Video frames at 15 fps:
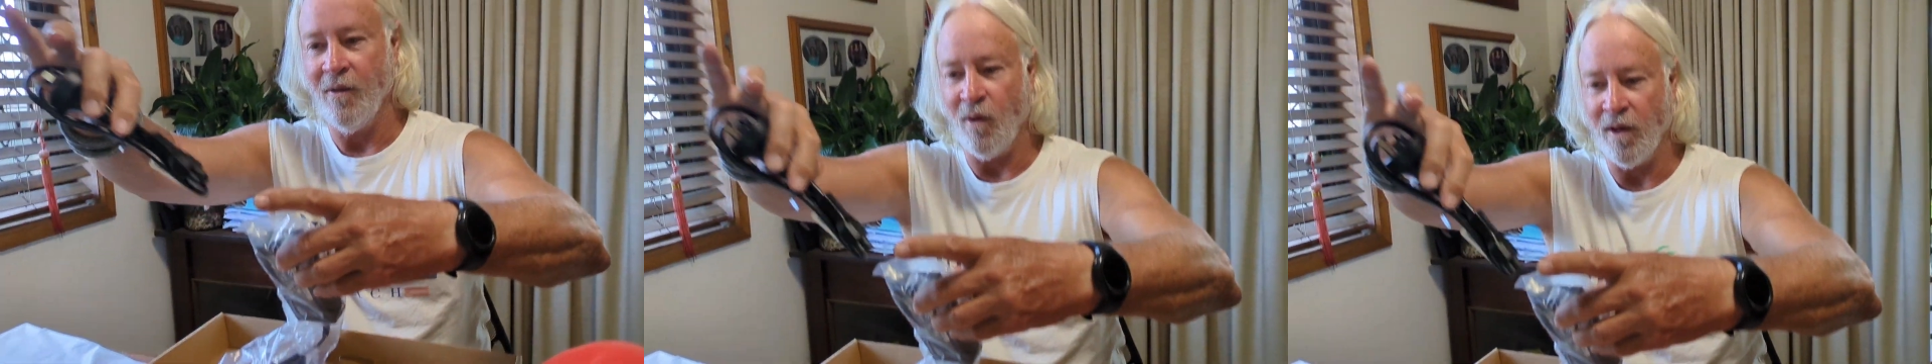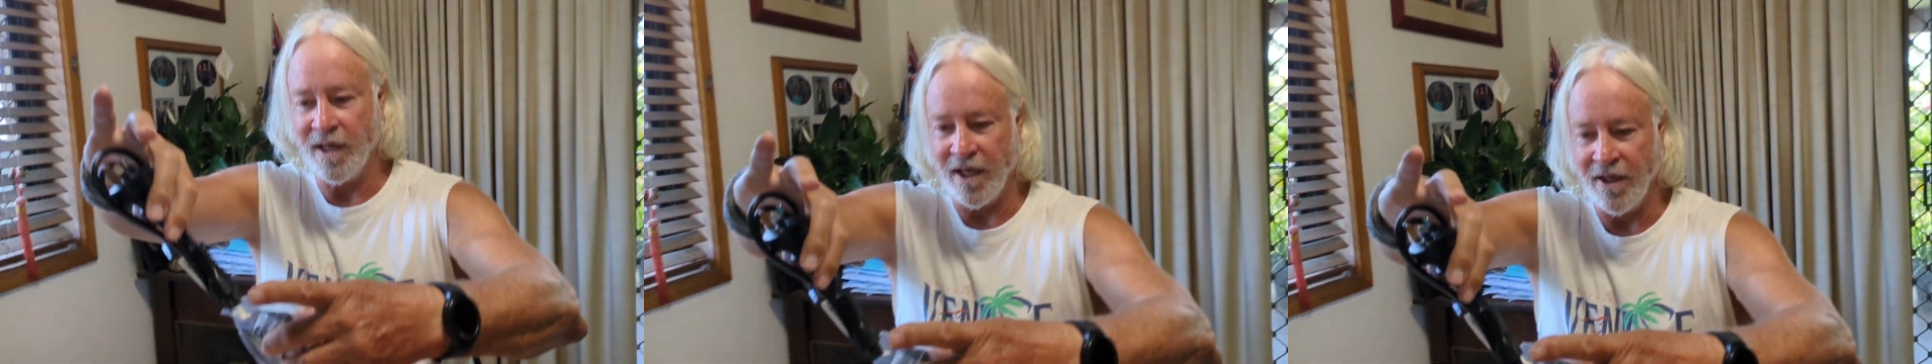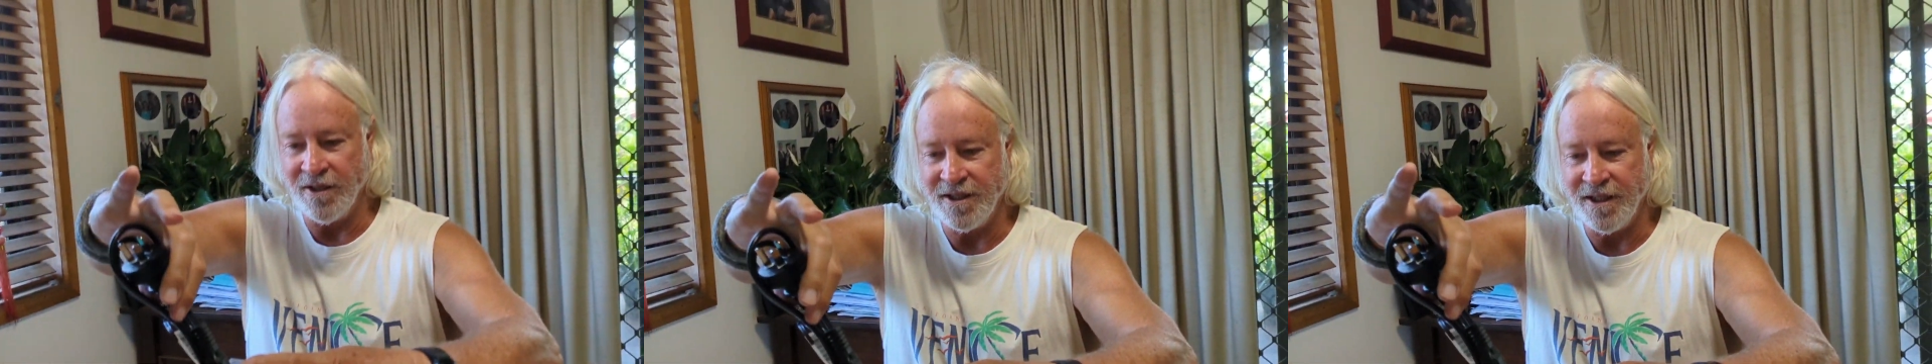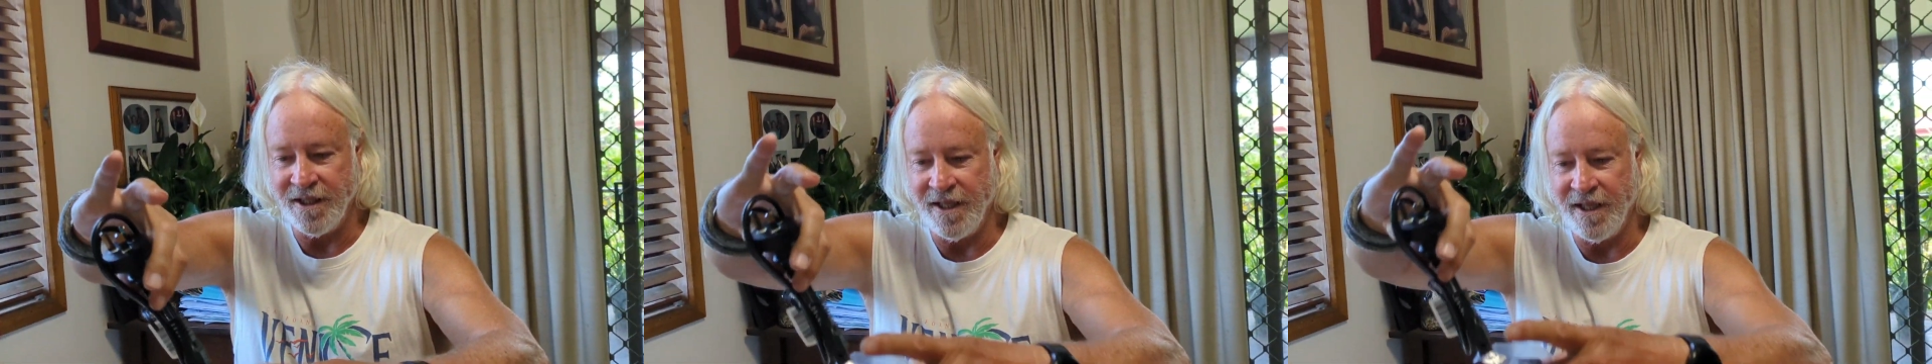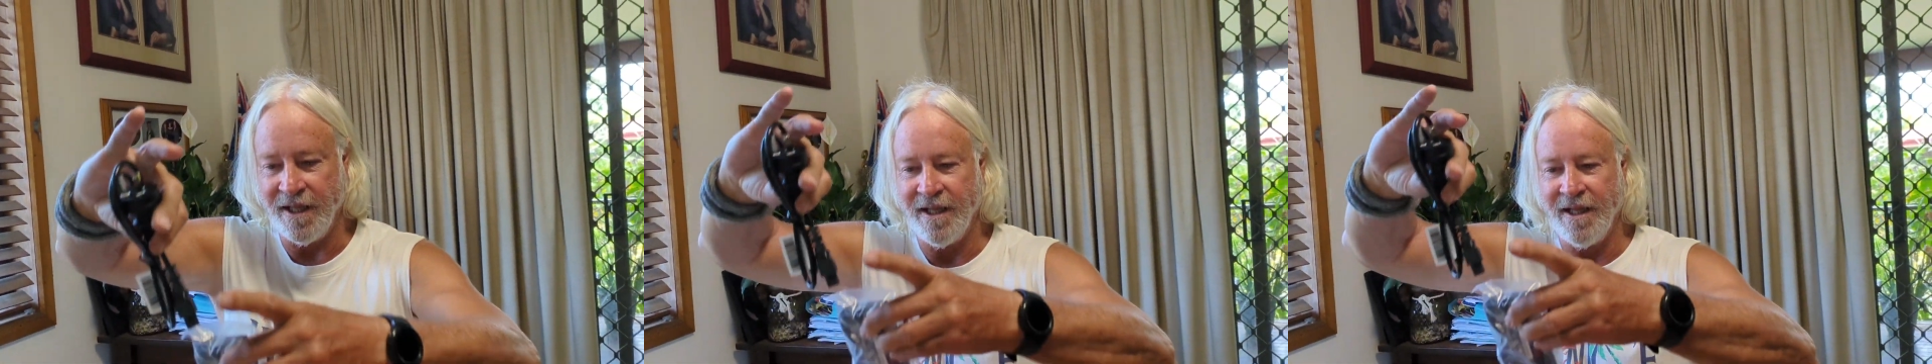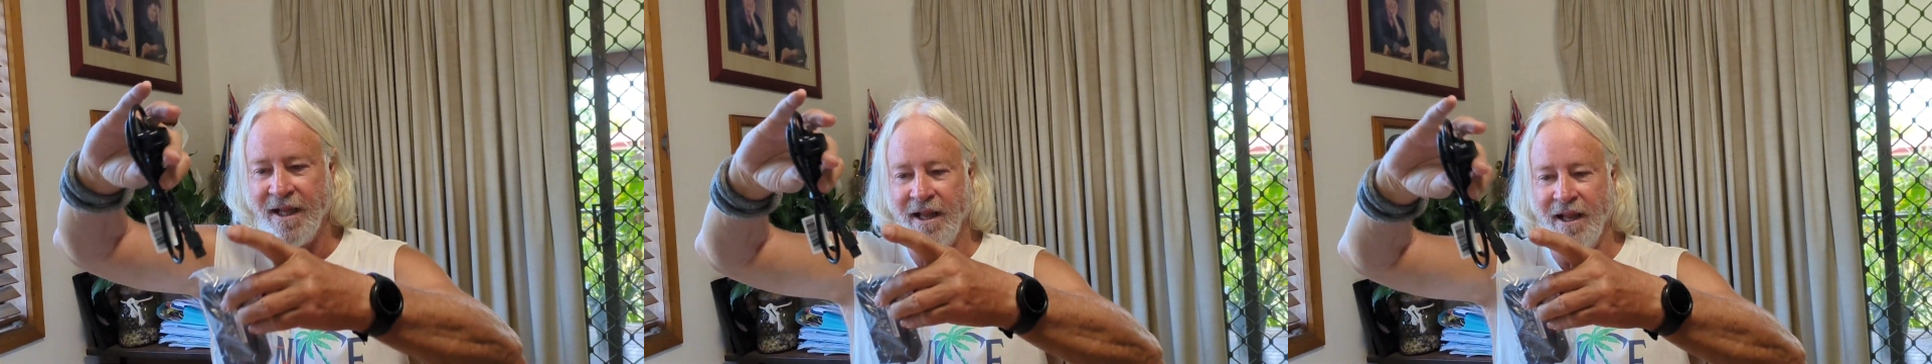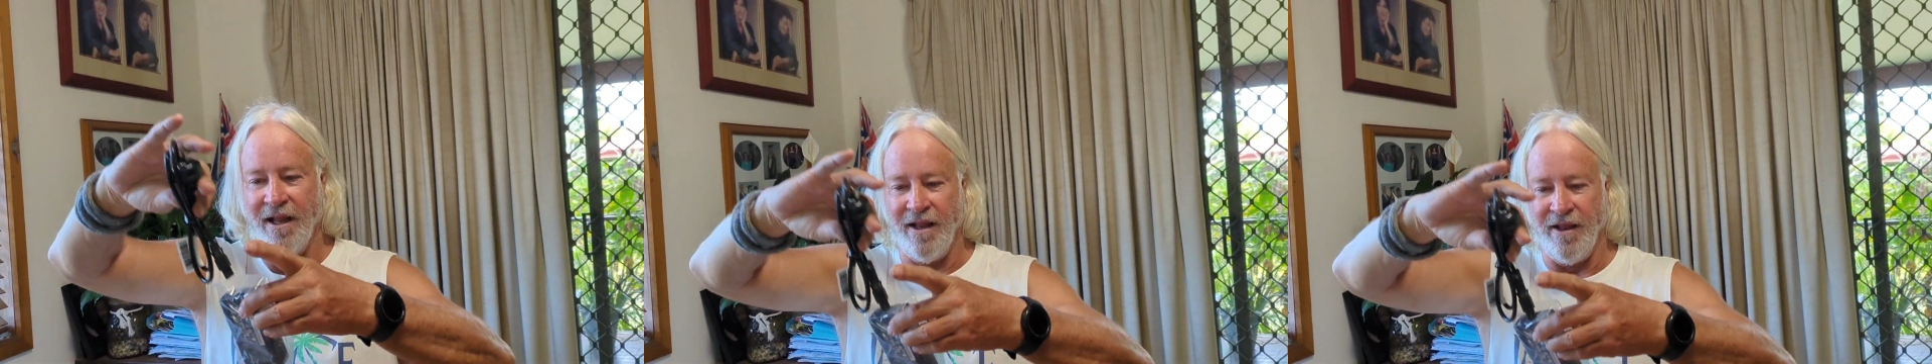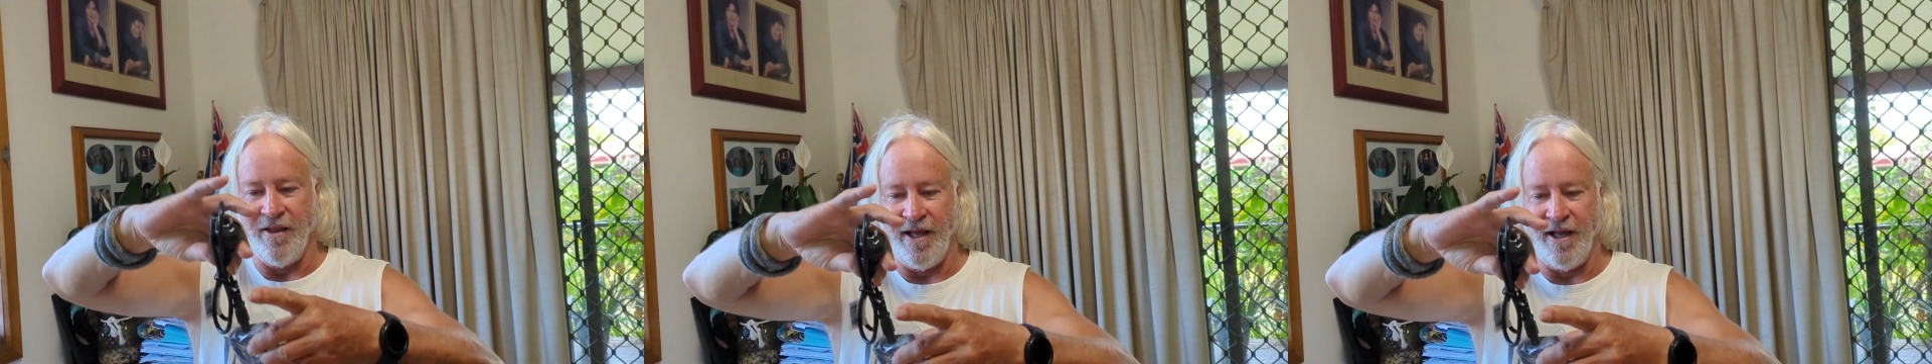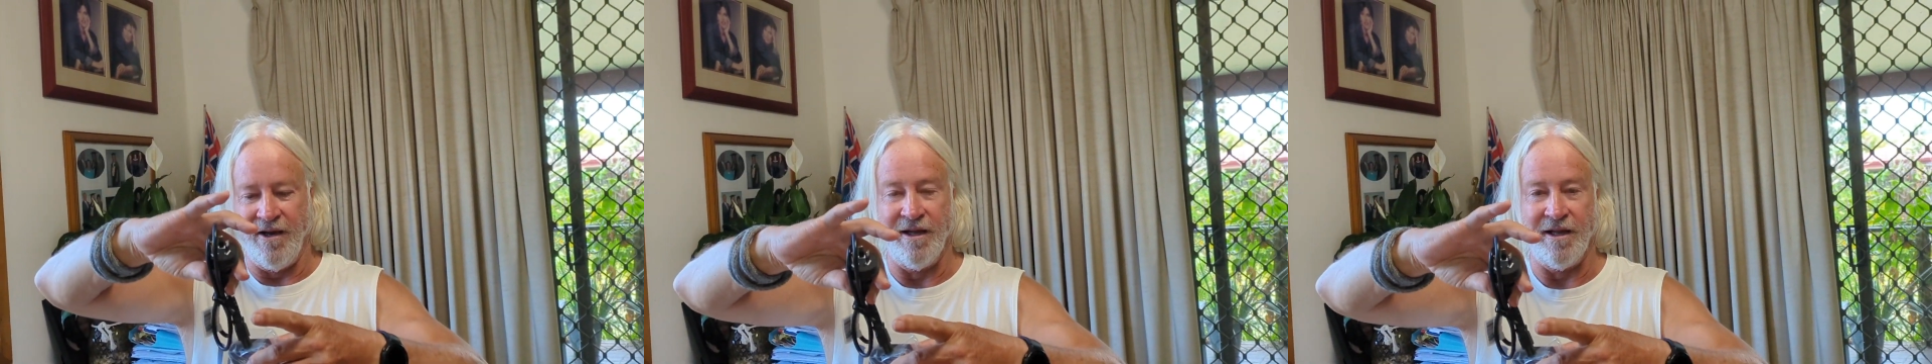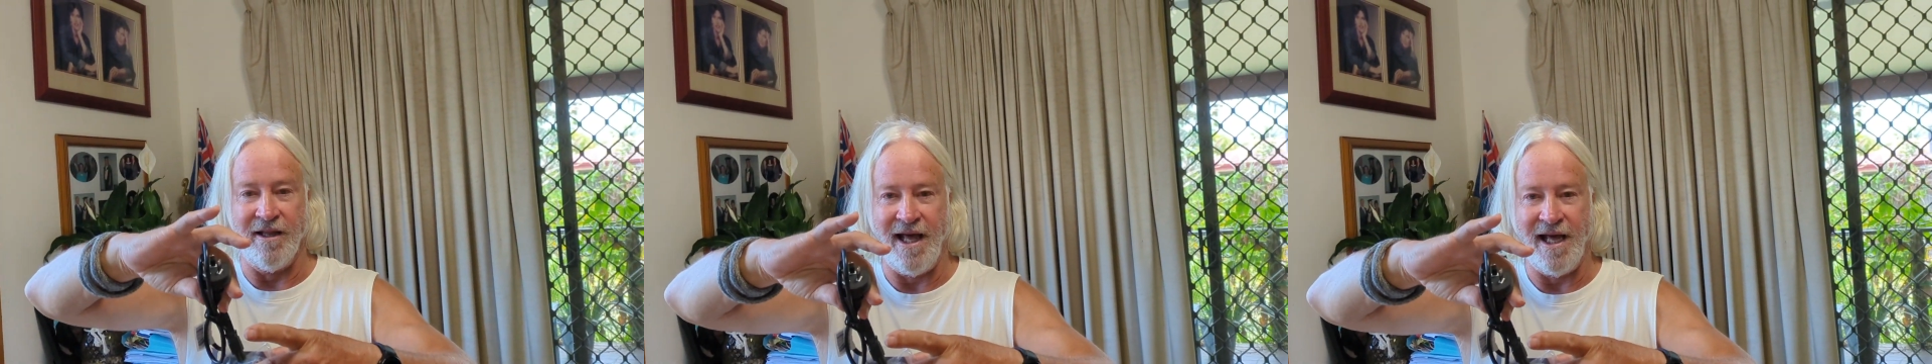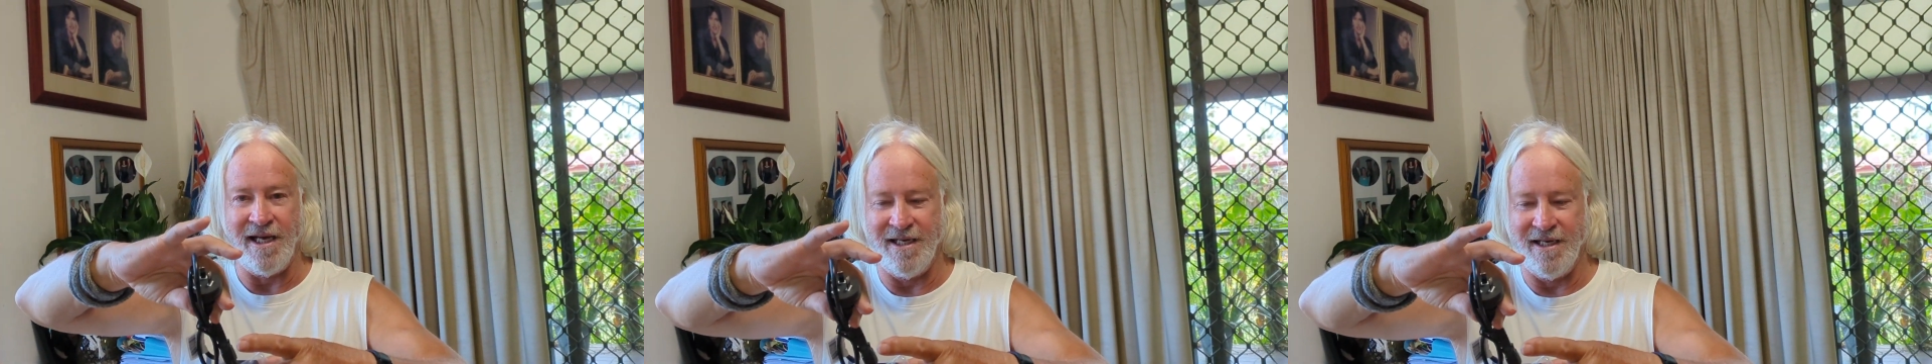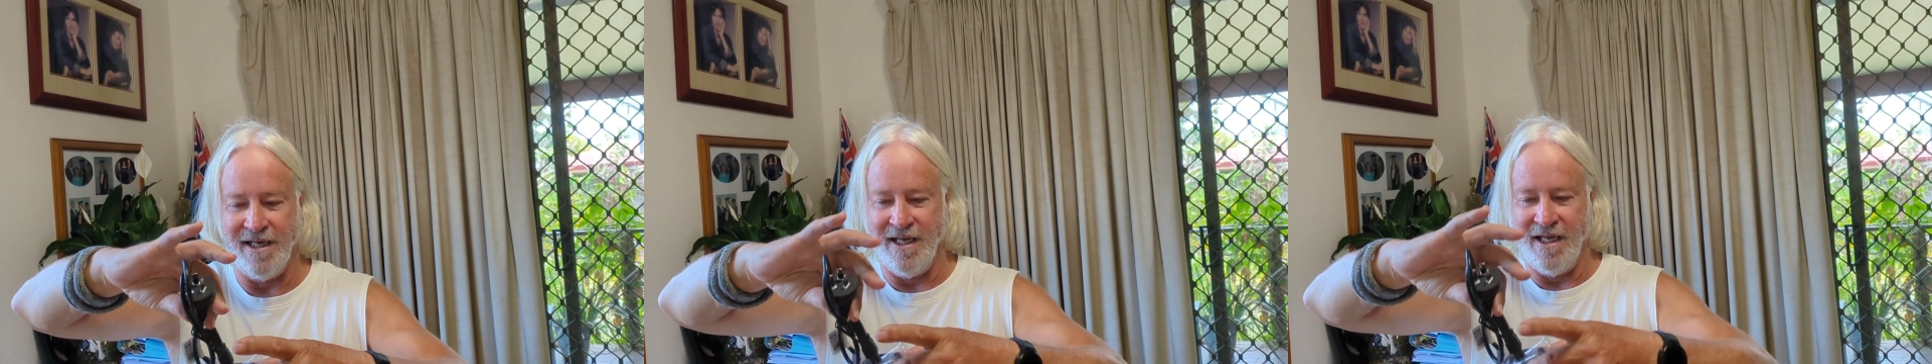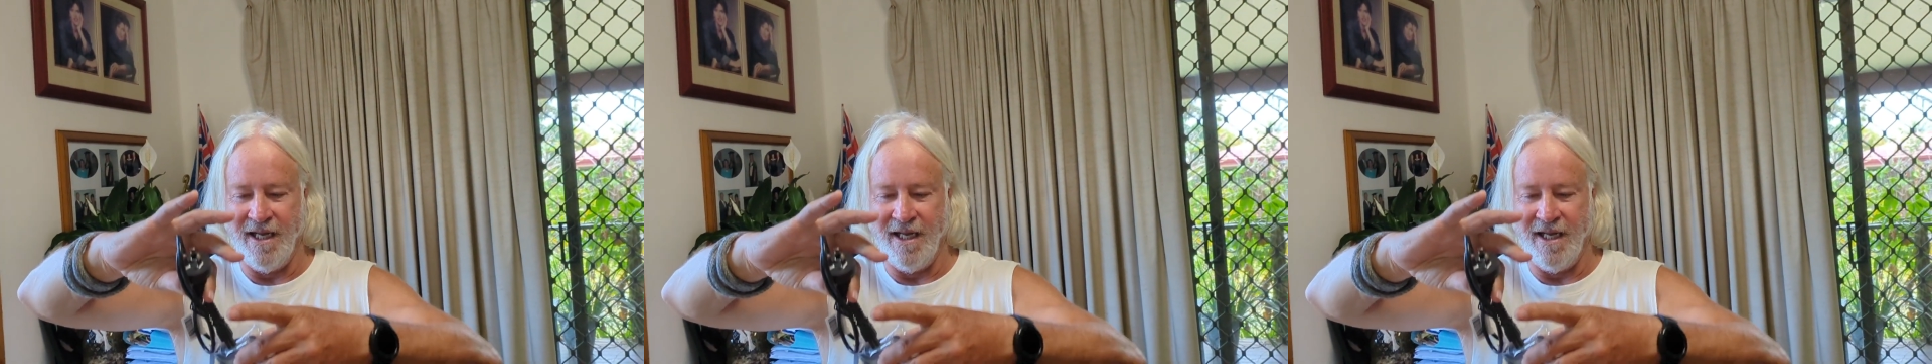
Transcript: One goes in there like that,